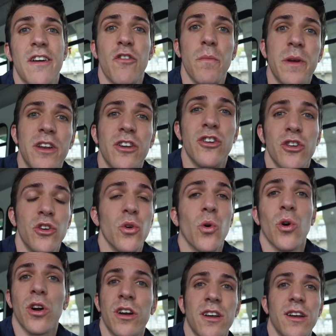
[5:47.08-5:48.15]
never been to New
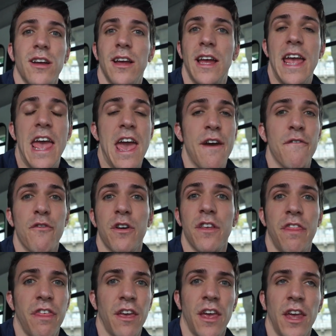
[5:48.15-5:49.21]
York,
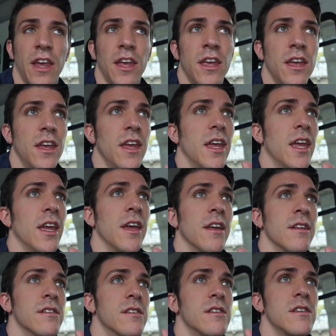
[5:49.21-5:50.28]
everything
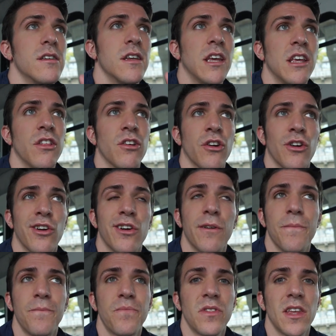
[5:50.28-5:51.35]
is either
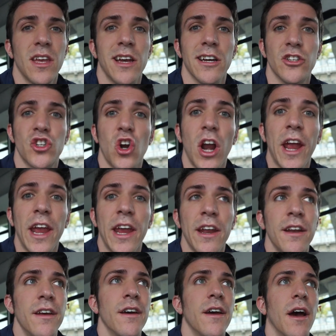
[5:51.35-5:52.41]
a train,
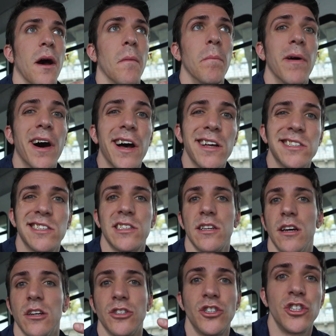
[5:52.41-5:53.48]
a bus,
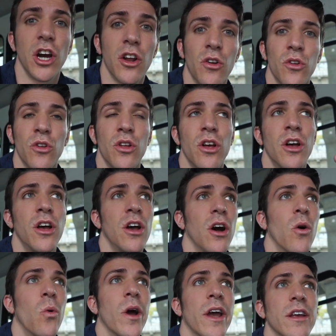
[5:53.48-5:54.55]
a shuttle
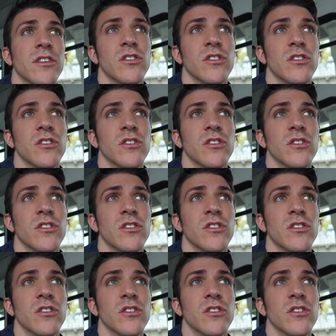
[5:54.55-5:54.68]
away.